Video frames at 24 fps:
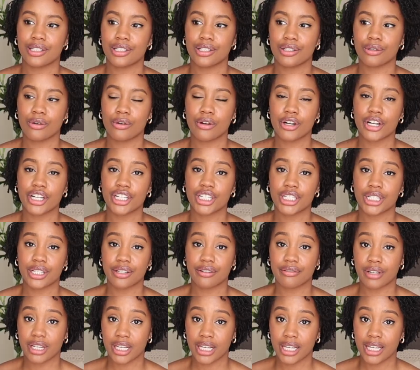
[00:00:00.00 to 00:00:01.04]
Dior
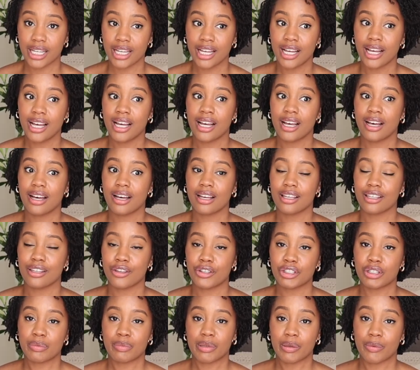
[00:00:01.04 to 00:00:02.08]
Cherie
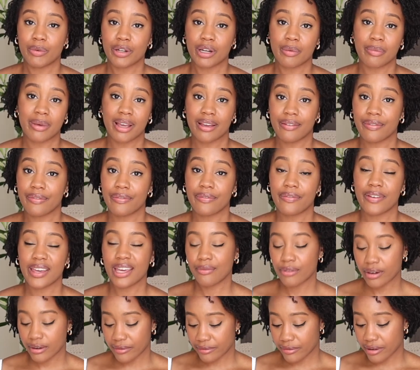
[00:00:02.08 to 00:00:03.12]
used to be one of my
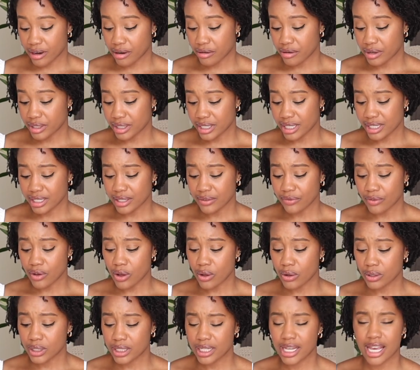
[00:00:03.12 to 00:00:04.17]
favorite fragrances of
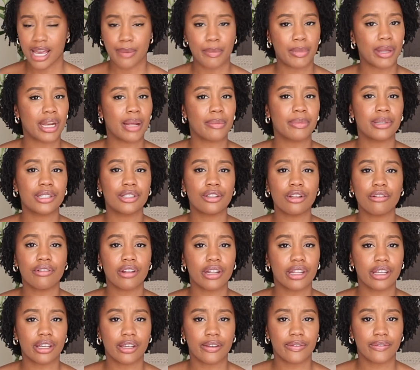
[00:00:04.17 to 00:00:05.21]
all time. And I'm still
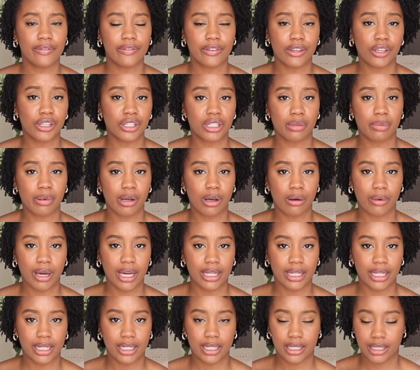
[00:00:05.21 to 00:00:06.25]
really confused about
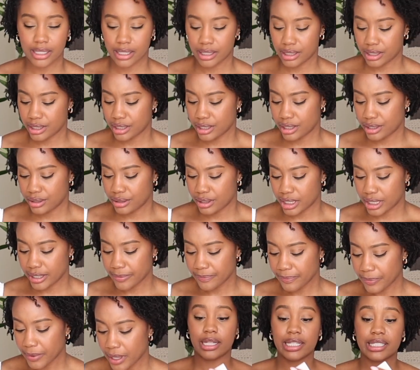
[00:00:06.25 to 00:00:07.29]
why they discontinued
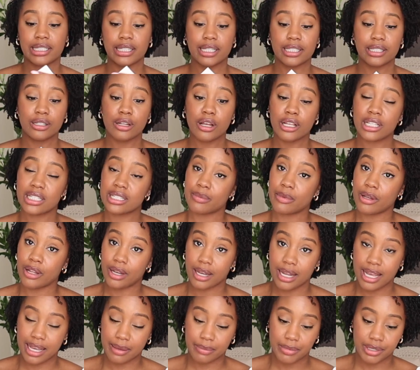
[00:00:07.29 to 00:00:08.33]
it. This does not smell
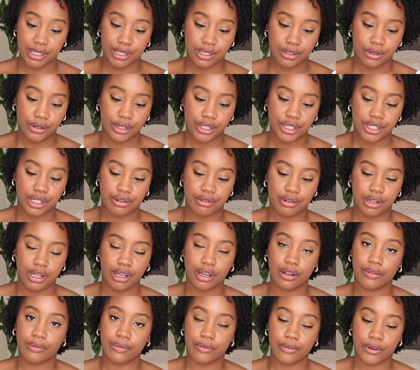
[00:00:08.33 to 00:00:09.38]
like Miss Dior Cherie,
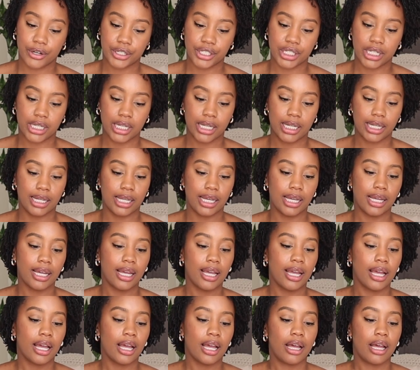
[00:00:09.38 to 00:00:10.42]
unfortunately.
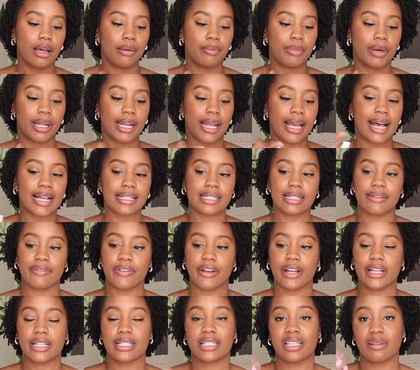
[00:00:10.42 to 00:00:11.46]
But it has a
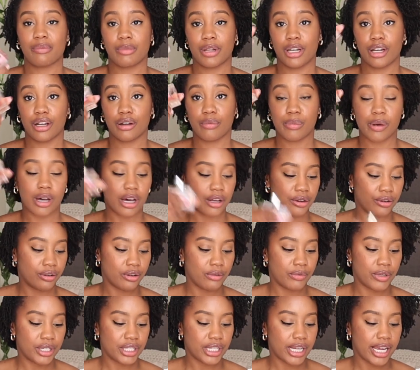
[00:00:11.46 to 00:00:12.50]
very similar
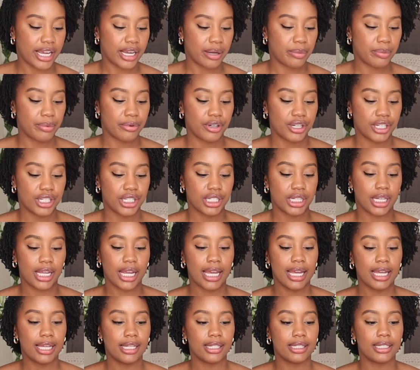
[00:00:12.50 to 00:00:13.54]
bottle, which I
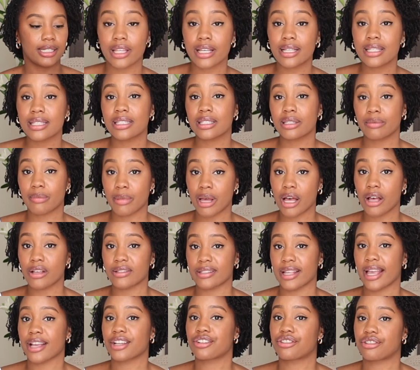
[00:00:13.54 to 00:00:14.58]
appreciate. This smells
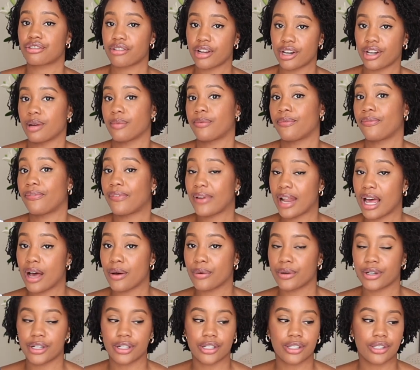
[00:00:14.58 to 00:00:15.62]
like straight up
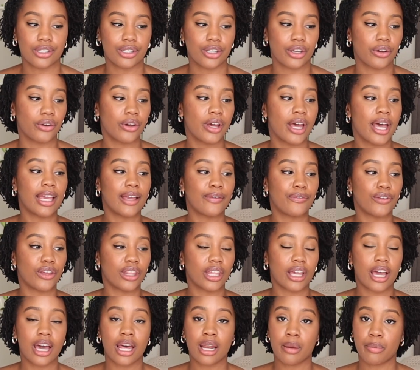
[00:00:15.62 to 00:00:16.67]
flowers. So if you're
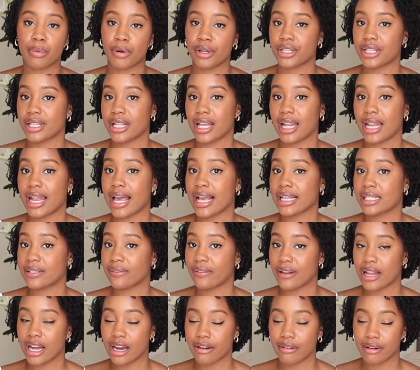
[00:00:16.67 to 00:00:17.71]
the kind of person that likes
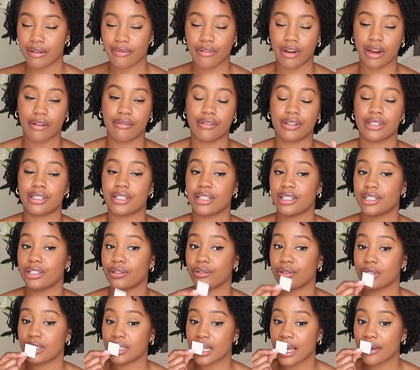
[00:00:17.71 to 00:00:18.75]
flowery fragrances,
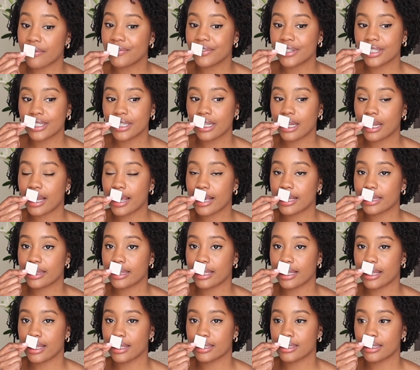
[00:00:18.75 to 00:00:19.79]
you'll definitely like
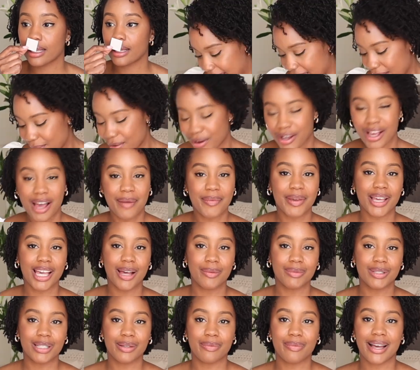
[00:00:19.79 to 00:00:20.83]
this. And now we're coming
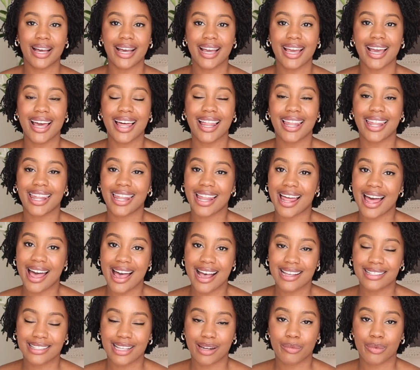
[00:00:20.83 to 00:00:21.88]
up to my
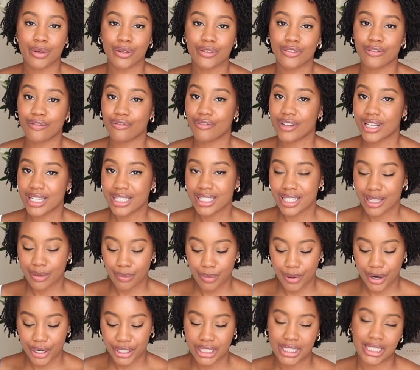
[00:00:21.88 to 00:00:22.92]
last and most recent
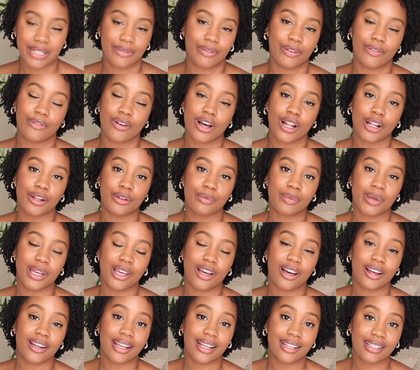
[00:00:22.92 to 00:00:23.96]
purchase. If you follow me
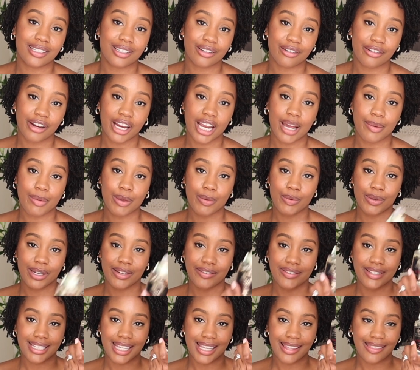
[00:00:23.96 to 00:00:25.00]
on Instagram, you would
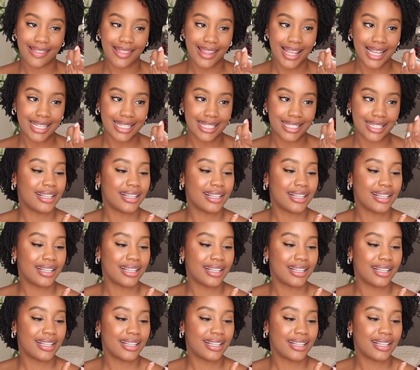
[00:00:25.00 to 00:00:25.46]
have seen this.